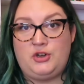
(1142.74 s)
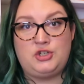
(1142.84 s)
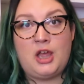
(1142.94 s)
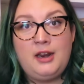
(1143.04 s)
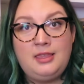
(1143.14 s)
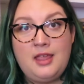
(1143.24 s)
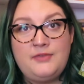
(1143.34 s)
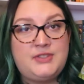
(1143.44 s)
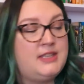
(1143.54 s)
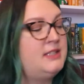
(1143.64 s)
friend Jonna
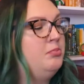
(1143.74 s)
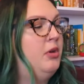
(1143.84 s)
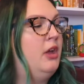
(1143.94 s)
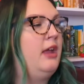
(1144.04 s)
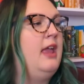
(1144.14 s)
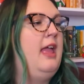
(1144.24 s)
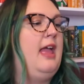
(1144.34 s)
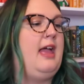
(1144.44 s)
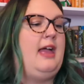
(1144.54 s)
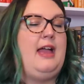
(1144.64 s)
loves this book.
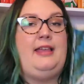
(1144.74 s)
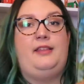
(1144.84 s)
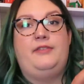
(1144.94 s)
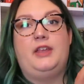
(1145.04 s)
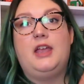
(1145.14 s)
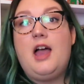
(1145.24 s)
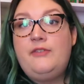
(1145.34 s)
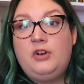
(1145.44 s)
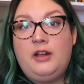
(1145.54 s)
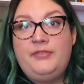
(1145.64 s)
I love the
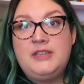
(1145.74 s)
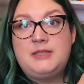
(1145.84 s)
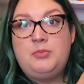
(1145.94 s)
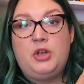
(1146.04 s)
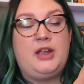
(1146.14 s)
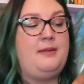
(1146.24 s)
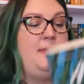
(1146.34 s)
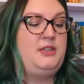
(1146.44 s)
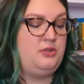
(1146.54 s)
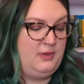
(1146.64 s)
cover of this book. I
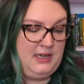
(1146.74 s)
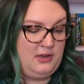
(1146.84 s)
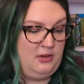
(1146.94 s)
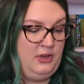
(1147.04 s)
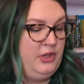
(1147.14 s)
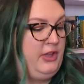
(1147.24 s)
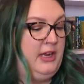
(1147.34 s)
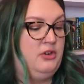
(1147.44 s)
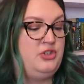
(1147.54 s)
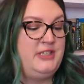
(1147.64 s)
meant to read it earlier in the
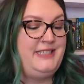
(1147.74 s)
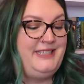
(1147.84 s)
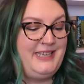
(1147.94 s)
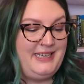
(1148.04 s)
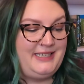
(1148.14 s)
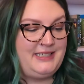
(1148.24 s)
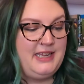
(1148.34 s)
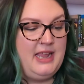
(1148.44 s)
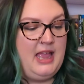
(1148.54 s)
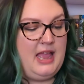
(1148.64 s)
year and just didn't.
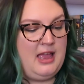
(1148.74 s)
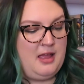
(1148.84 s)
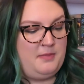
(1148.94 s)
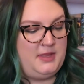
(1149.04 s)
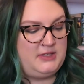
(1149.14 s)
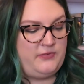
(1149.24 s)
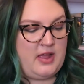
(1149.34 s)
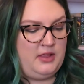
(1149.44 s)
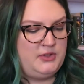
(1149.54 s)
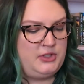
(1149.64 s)
This
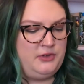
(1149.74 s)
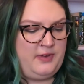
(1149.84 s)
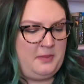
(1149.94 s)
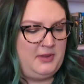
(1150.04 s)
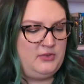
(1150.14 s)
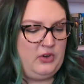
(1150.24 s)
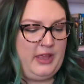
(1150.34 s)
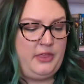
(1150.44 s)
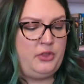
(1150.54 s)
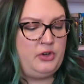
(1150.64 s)
follows 2 families for
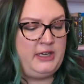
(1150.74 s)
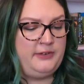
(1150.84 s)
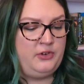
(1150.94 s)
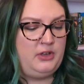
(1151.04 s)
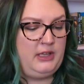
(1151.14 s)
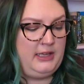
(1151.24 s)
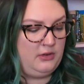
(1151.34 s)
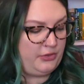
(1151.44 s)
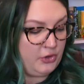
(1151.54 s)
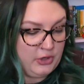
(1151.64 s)
like
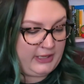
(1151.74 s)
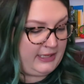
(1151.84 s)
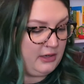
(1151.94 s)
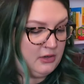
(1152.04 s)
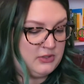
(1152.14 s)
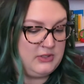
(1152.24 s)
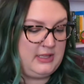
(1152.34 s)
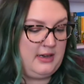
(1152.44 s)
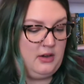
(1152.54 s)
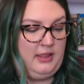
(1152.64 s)
30 years
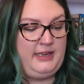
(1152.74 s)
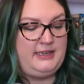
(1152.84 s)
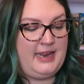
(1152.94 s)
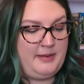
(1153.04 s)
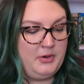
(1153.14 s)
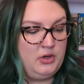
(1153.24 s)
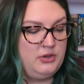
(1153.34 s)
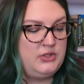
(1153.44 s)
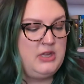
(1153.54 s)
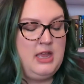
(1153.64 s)
that are like
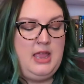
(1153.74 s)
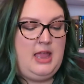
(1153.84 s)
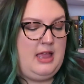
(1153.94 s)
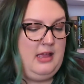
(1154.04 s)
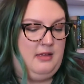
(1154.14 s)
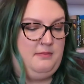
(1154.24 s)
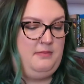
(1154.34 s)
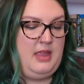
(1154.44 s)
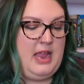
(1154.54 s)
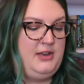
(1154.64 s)
neighbors.
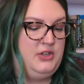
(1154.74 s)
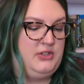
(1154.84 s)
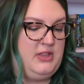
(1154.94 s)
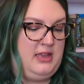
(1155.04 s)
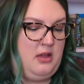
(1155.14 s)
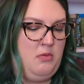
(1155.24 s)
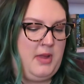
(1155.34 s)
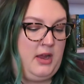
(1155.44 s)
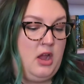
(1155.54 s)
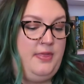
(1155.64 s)
I just think, oh
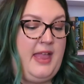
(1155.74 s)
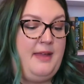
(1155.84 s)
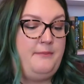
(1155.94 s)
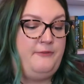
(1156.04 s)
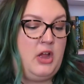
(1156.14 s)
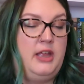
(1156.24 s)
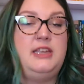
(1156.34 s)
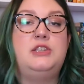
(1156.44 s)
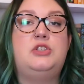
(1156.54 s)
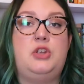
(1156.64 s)
my god, that
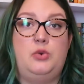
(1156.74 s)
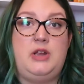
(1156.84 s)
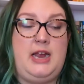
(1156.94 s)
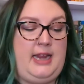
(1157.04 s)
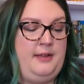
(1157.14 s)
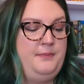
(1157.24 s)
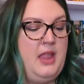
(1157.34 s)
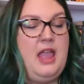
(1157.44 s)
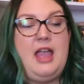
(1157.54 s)
font is so tiny.